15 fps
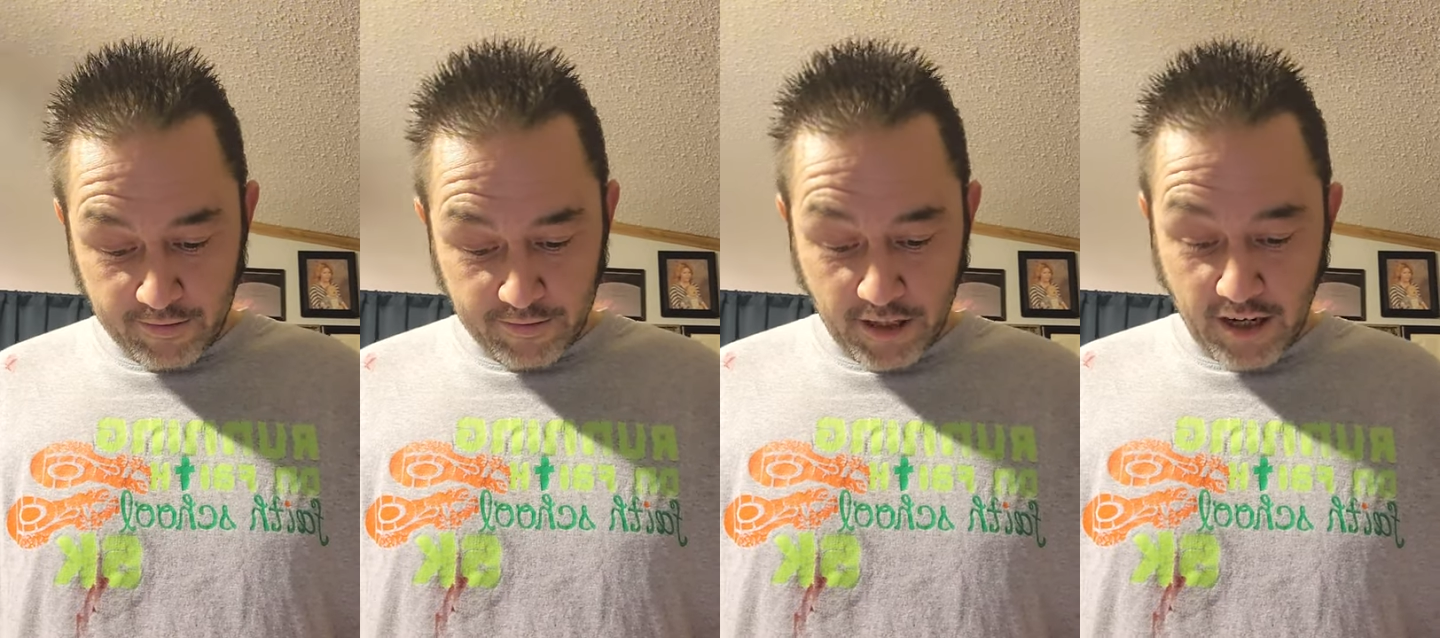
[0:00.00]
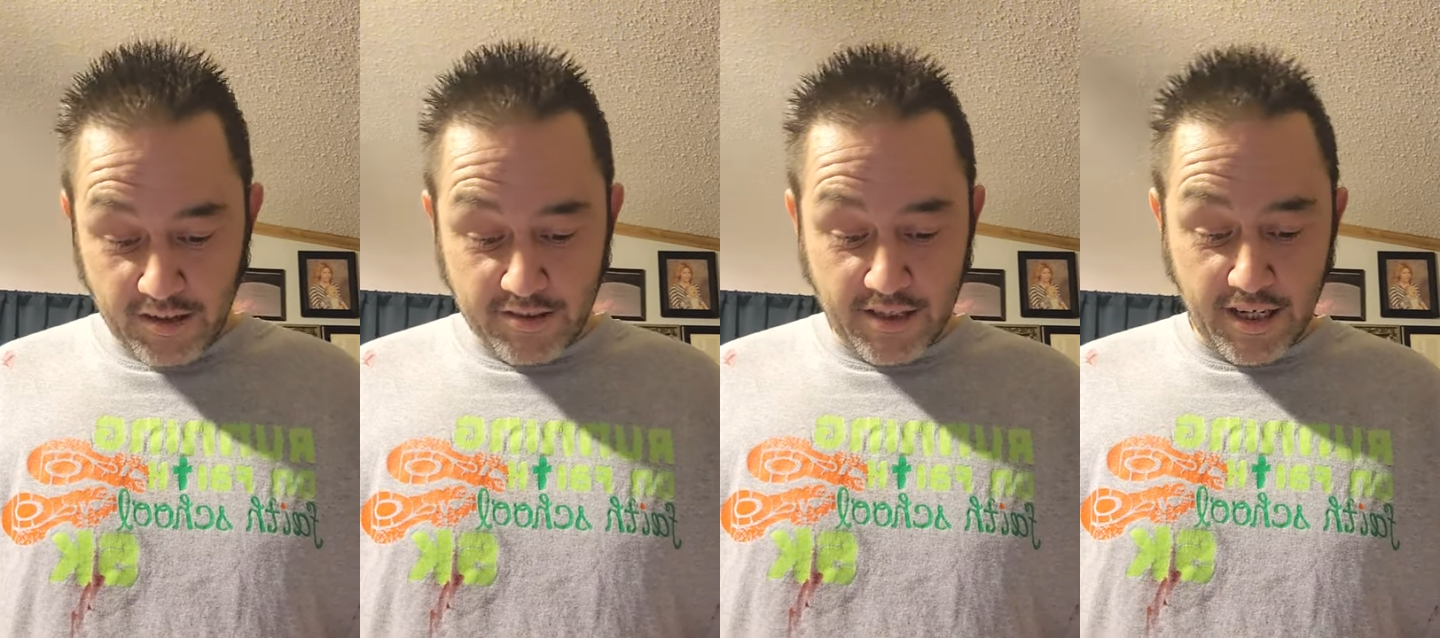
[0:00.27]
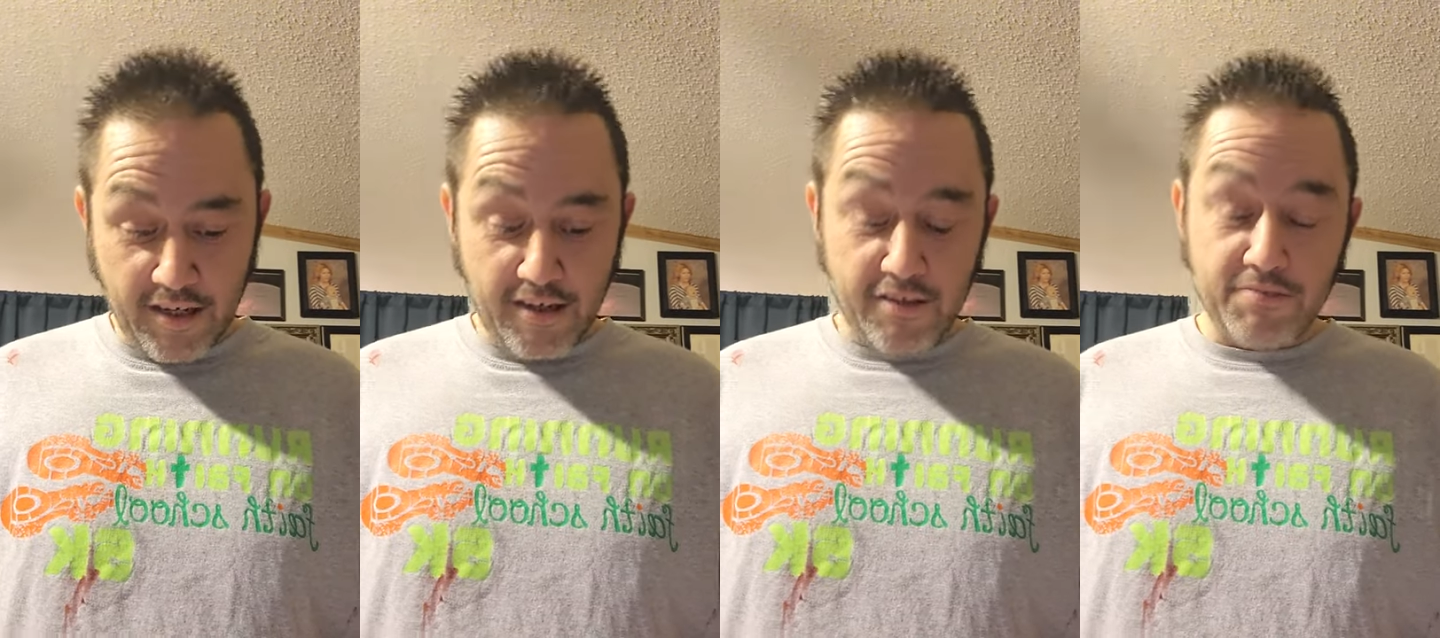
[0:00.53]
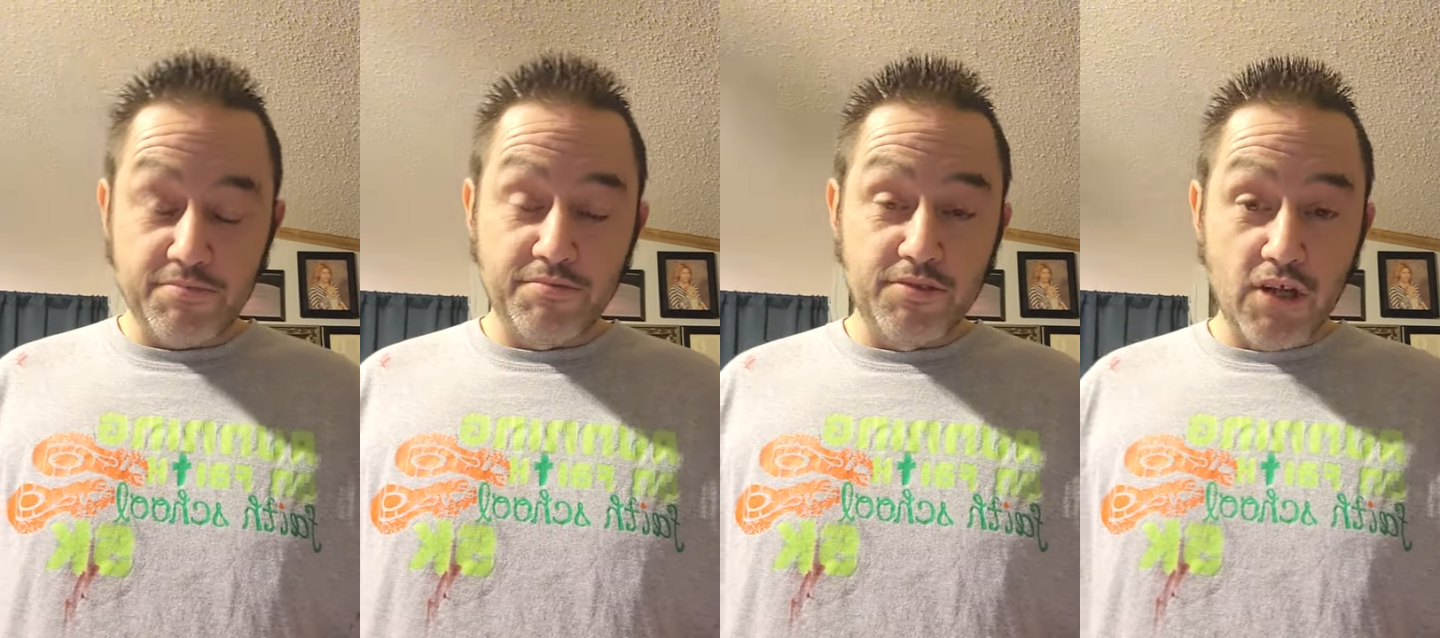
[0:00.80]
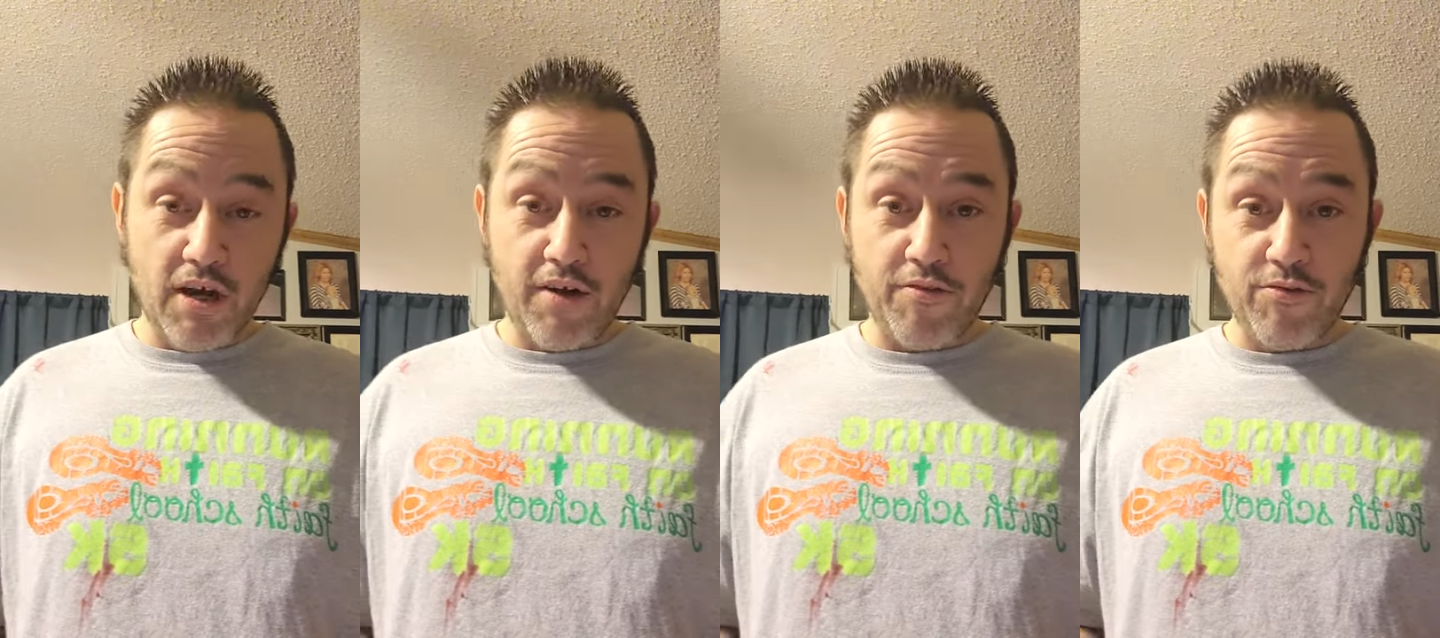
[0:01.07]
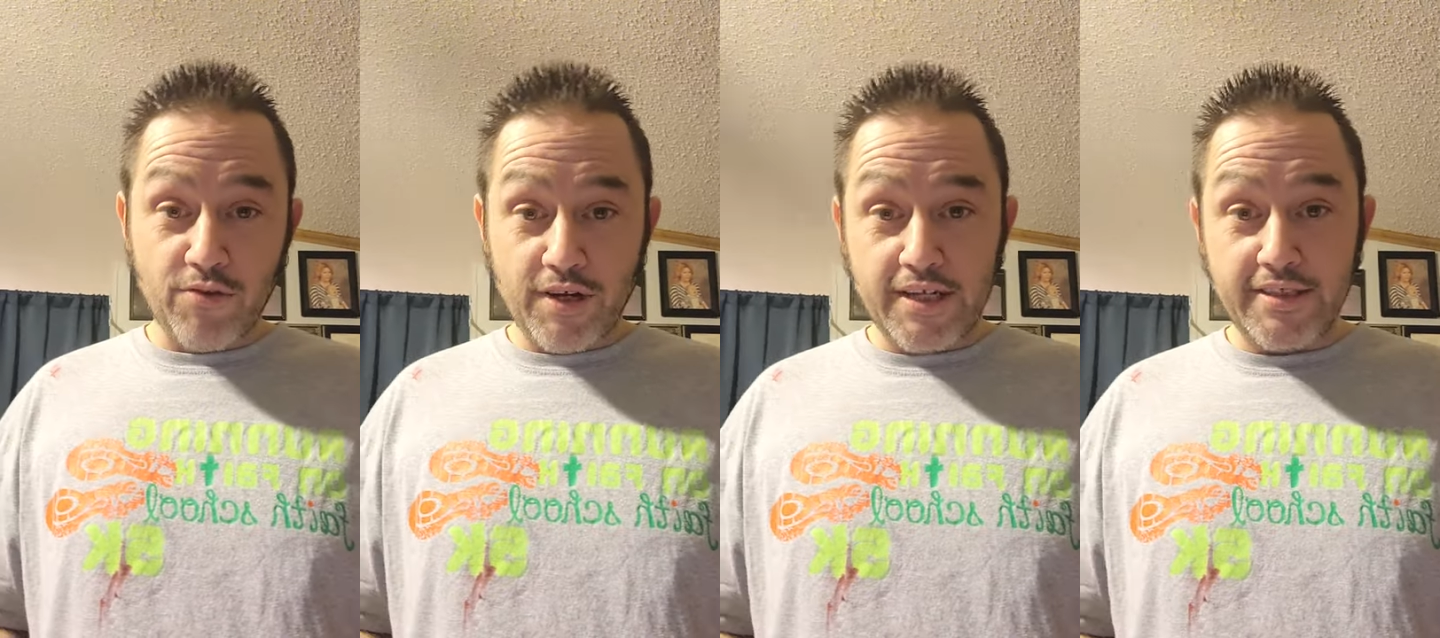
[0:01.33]
God said in John
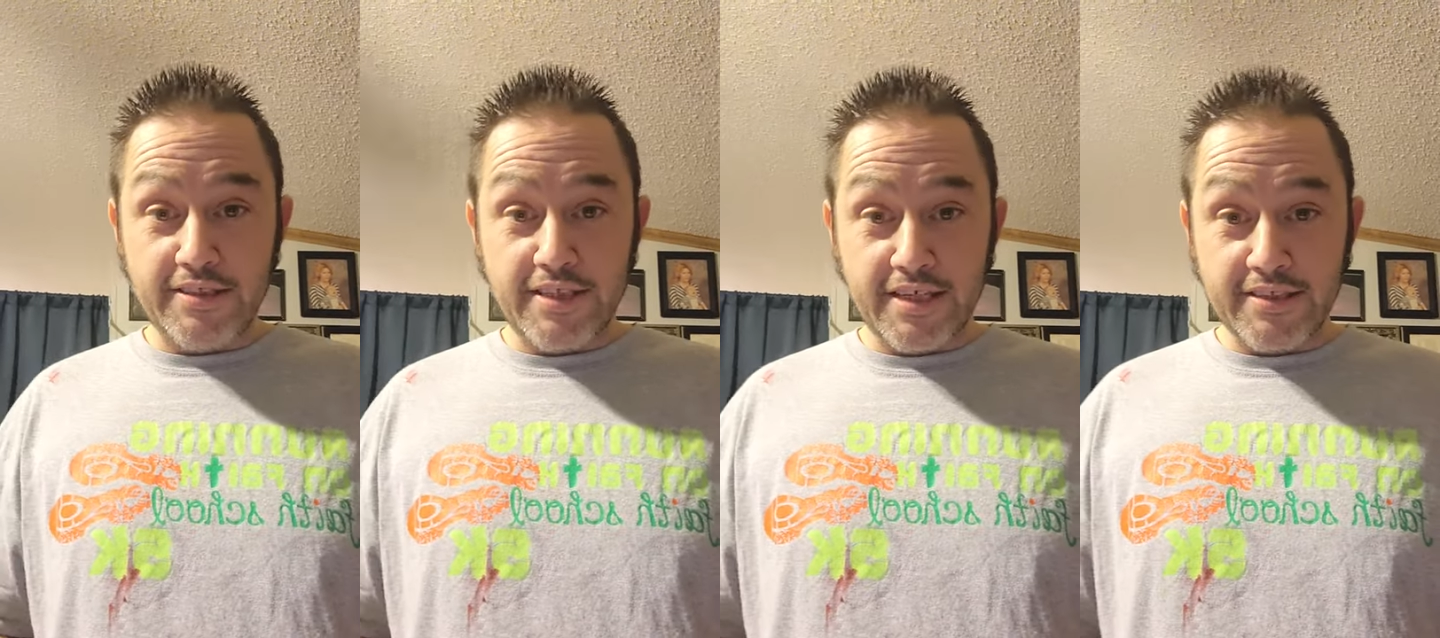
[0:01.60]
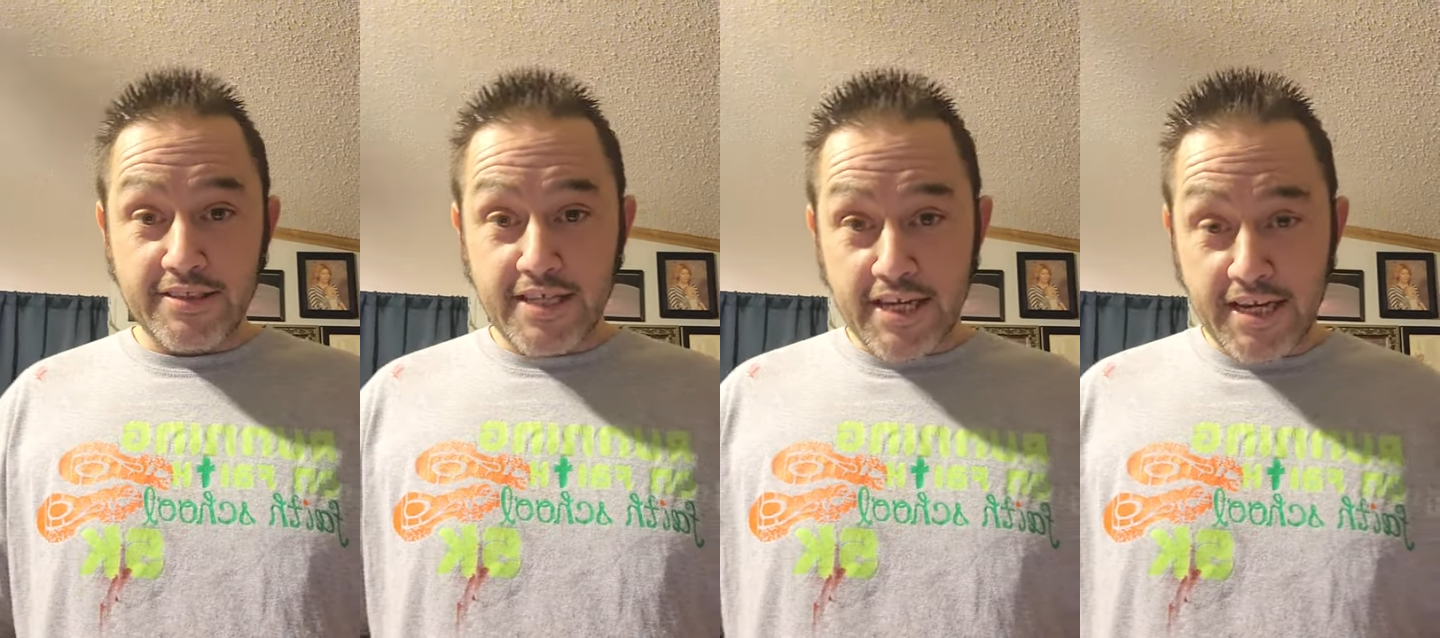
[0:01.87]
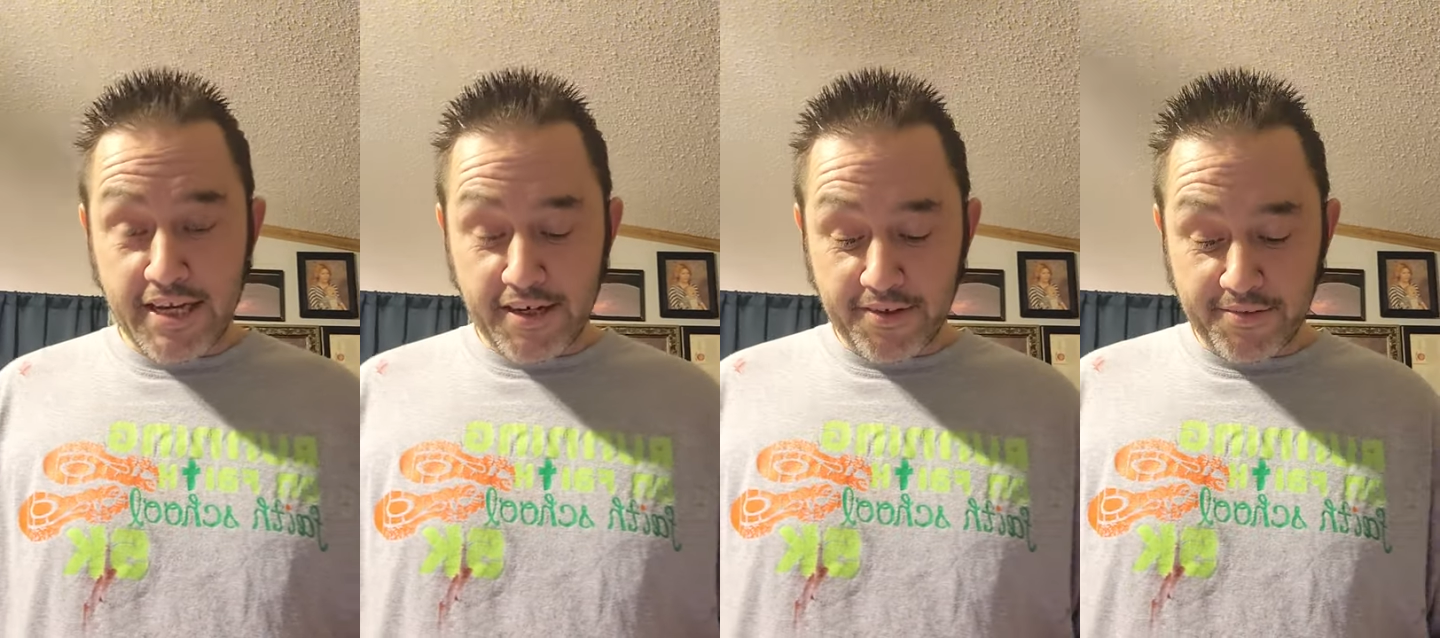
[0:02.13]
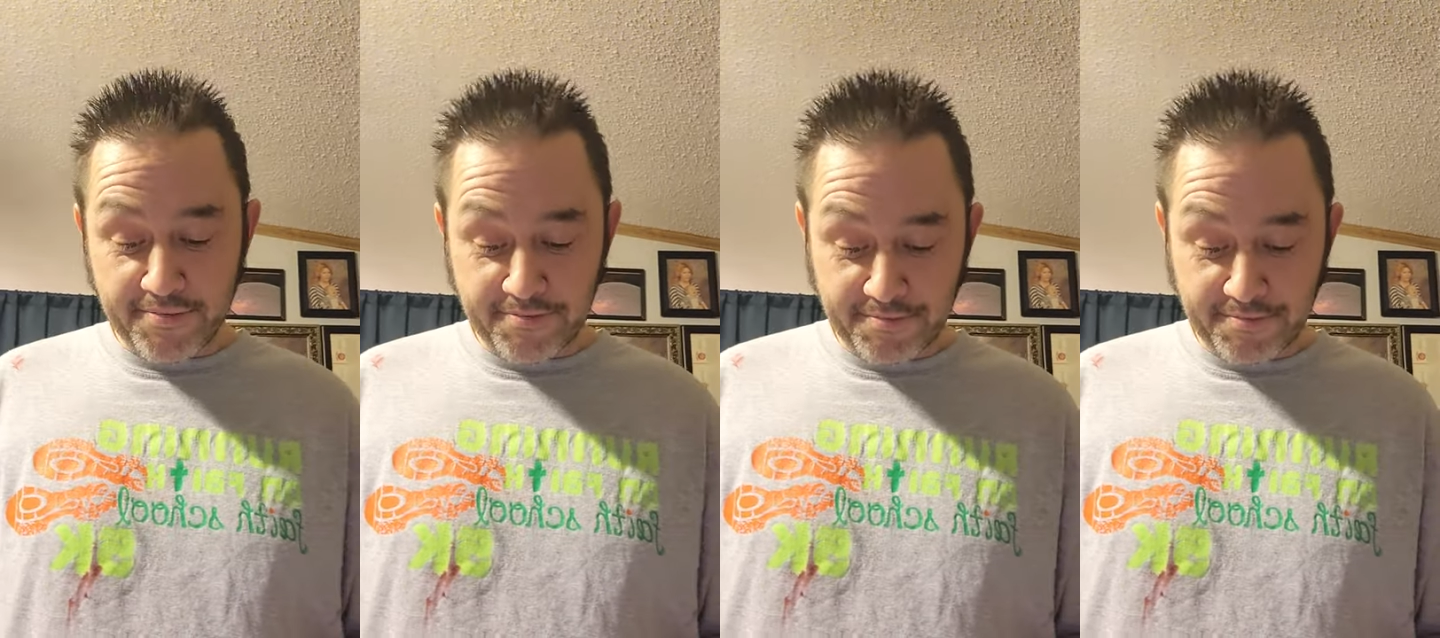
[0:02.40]
3:16